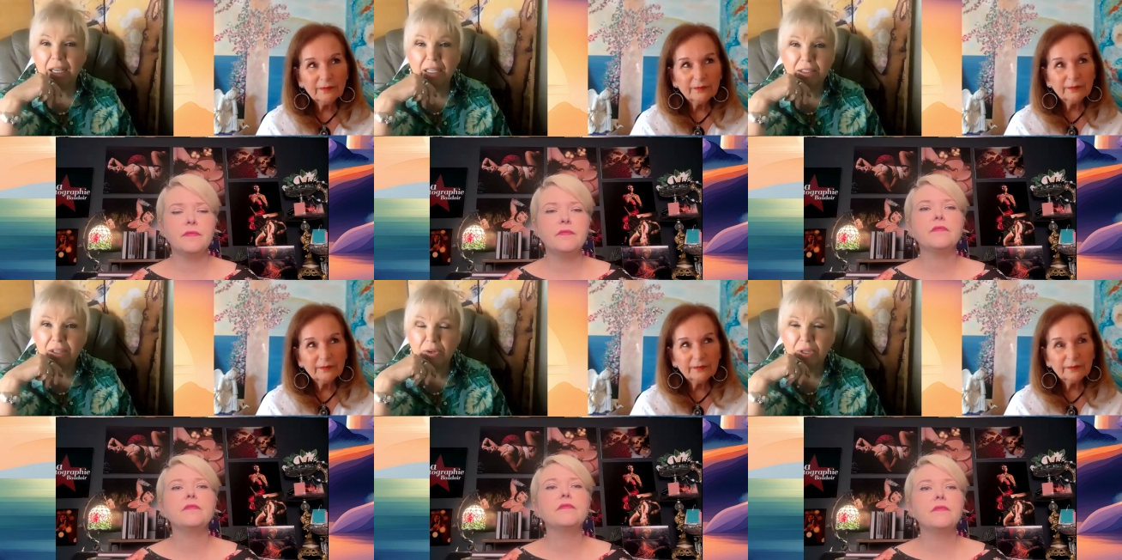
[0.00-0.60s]
Speaker 1: I
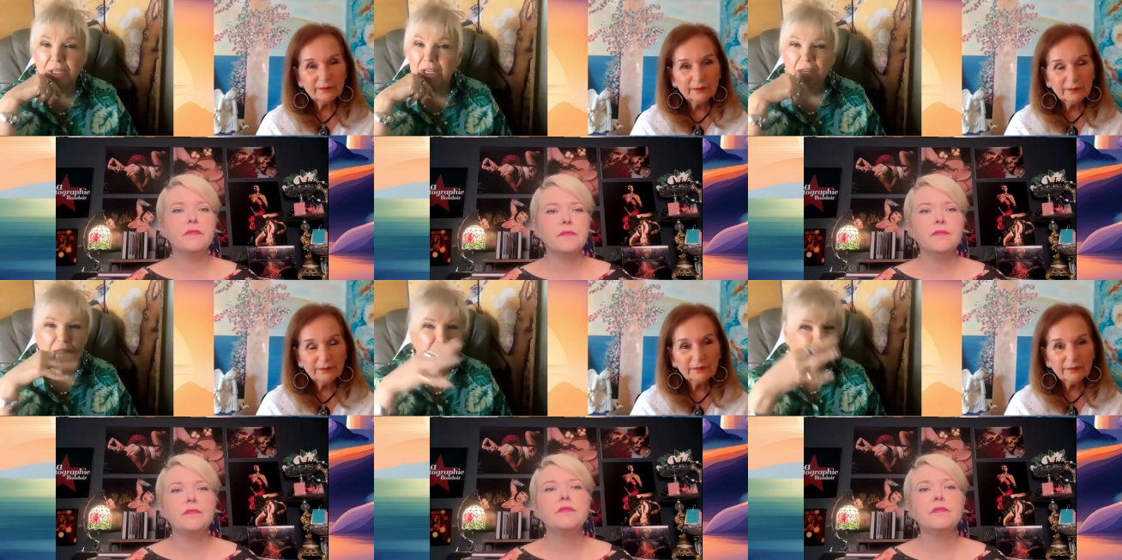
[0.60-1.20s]
know
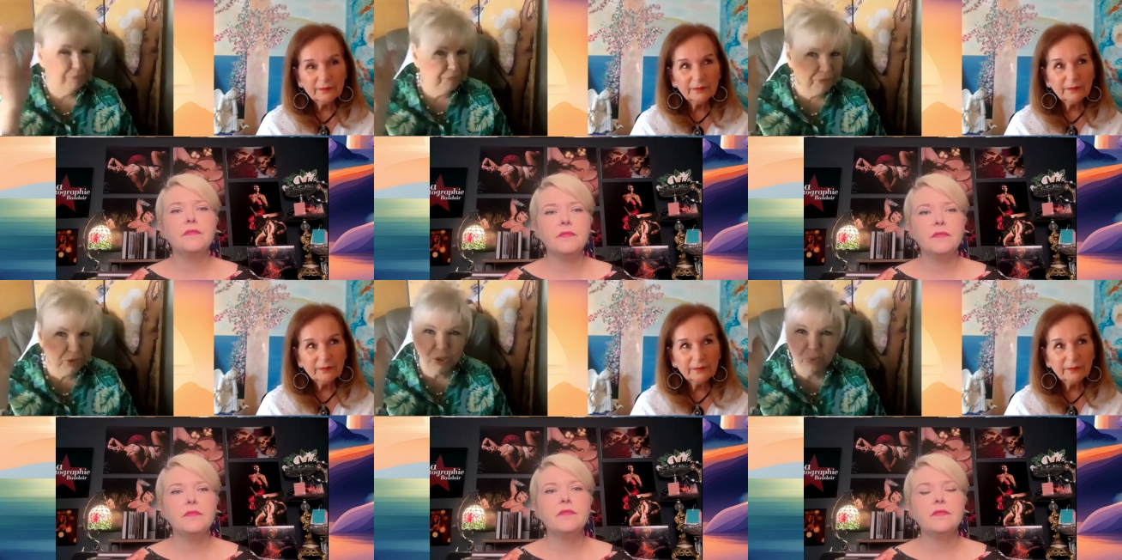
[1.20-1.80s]

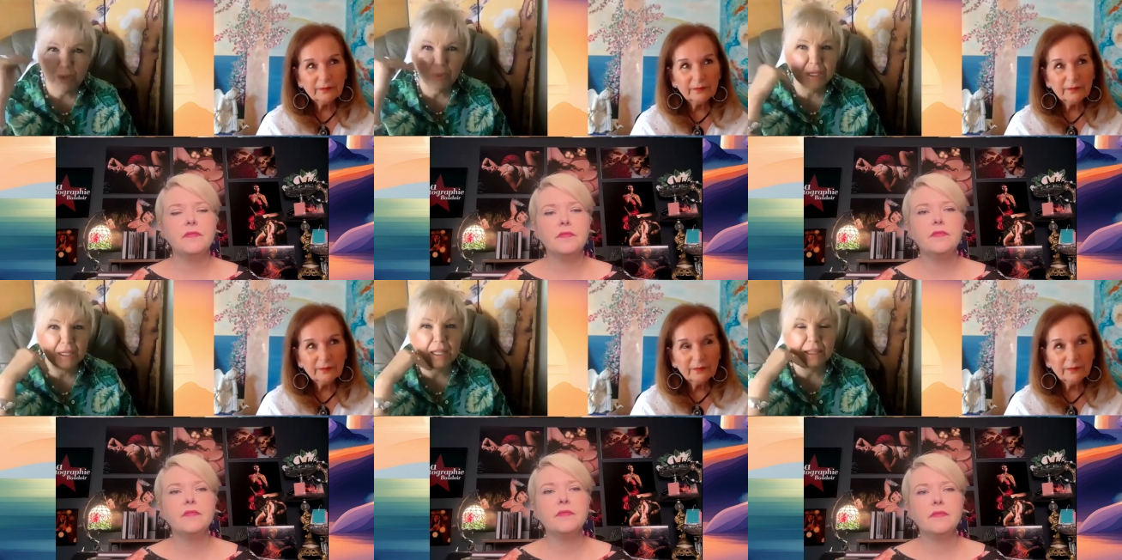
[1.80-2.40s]
just went
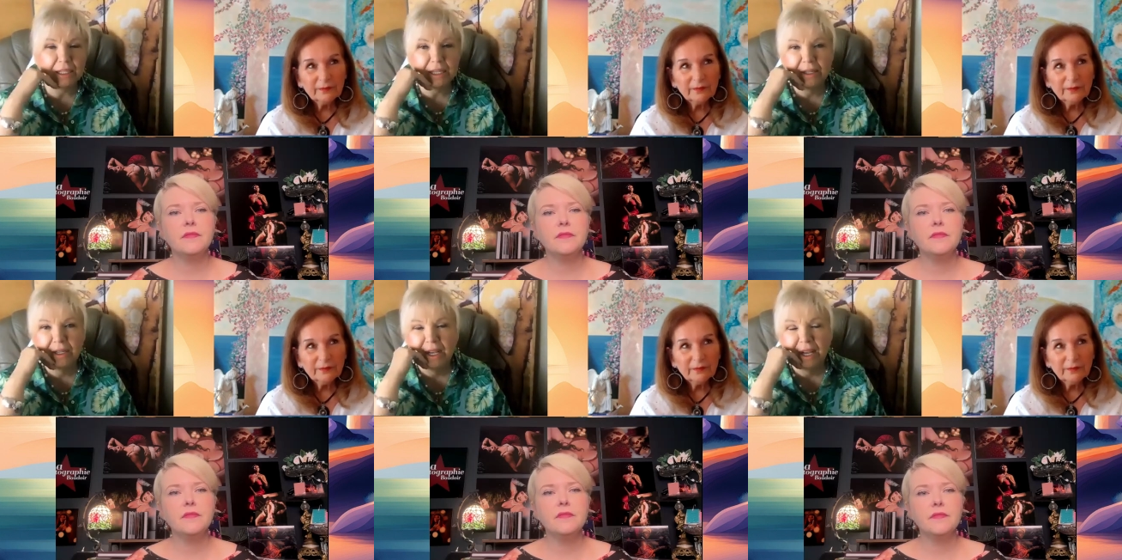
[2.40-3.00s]
with nothing.
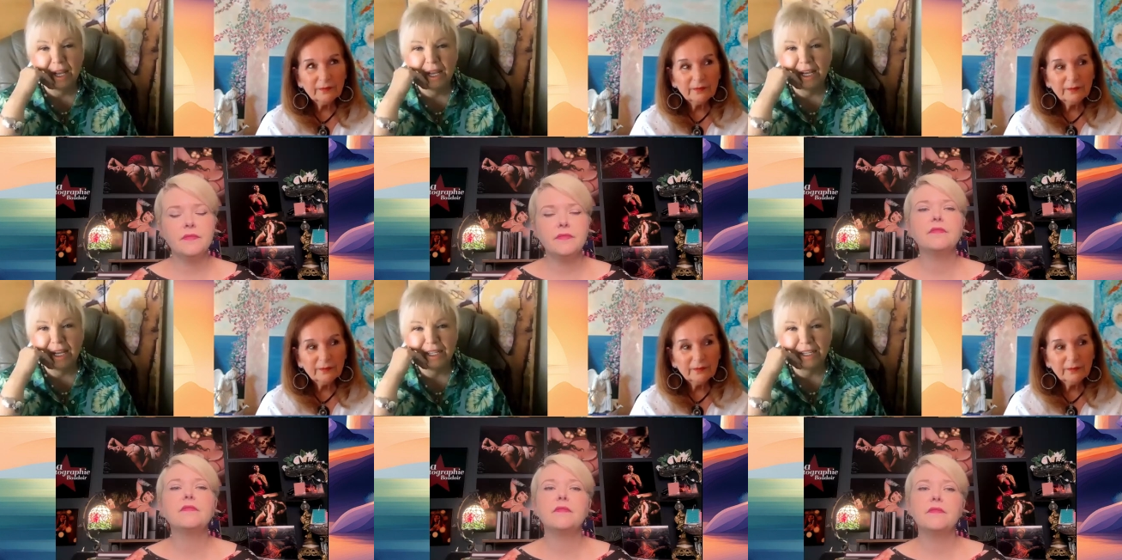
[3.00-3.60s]

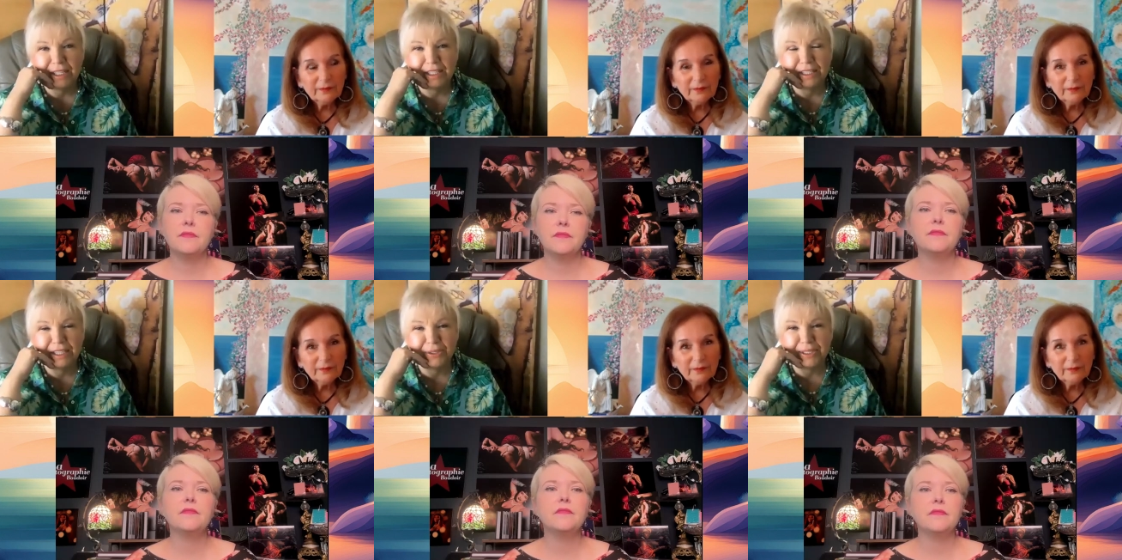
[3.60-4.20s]
And uh,
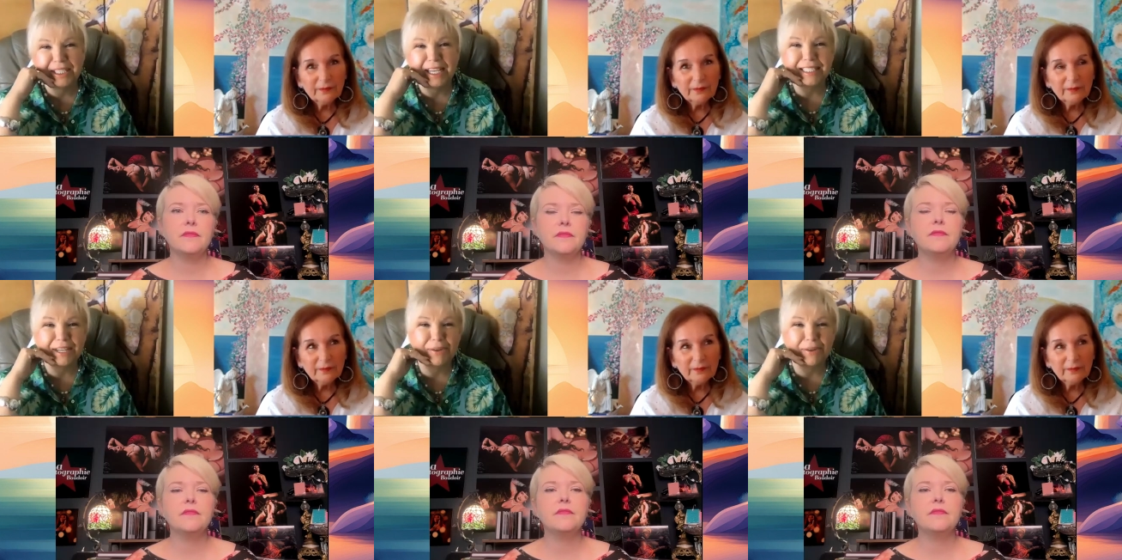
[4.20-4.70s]
there were days I